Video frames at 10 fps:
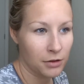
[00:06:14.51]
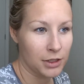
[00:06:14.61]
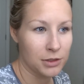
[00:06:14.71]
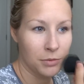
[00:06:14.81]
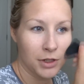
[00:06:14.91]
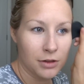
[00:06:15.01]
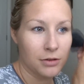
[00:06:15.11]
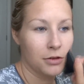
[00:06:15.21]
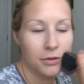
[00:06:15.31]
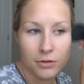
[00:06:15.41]
don't like to be
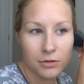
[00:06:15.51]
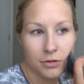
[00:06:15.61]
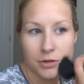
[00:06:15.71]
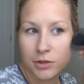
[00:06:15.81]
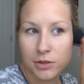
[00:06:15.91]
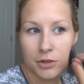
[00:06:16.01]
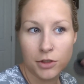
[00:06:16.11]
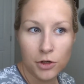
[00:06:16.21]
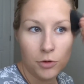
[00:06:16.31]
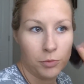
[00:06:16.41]

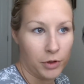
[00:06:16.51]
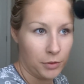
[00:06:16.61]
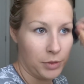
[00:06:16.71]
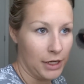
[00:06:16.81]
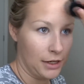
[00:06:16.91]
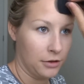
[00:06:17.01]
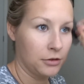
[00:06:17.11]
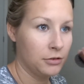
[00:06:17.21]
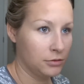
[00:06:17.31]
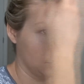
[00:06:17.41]
super
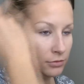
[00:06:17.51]
pale.